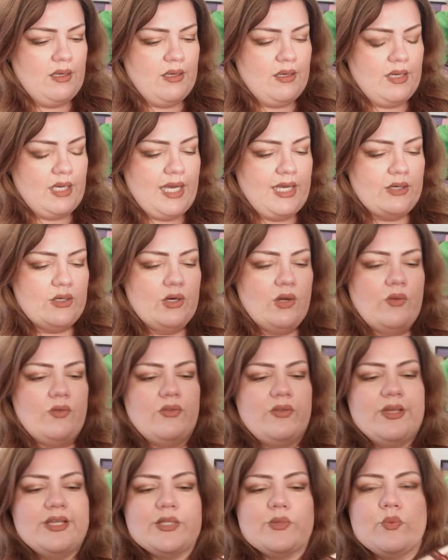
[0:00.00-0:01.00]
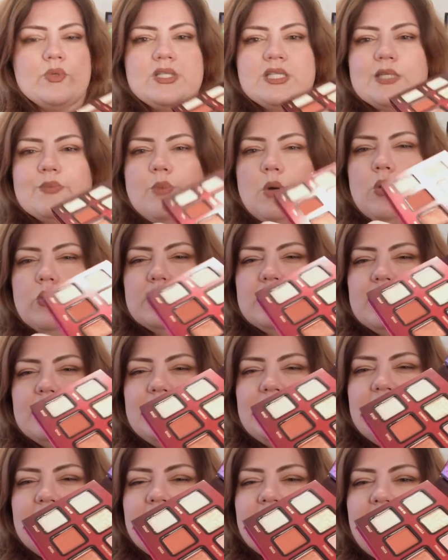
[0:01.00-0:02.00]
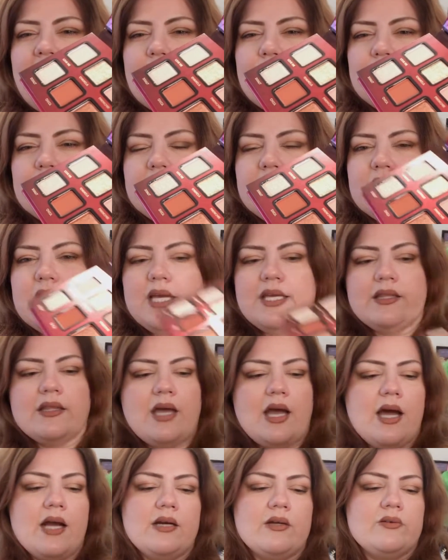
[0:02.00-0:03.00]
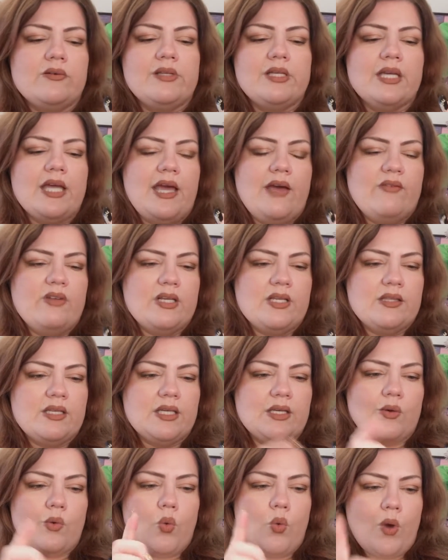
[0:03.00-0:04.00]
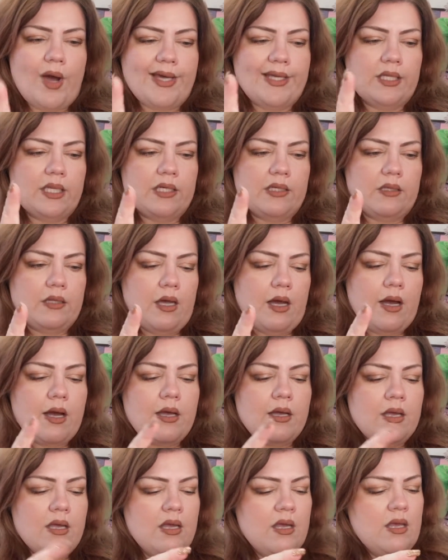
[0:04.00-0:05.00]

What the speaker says: I don't know. This one spoke to me. I really like that. I don't think I have anything quite like that.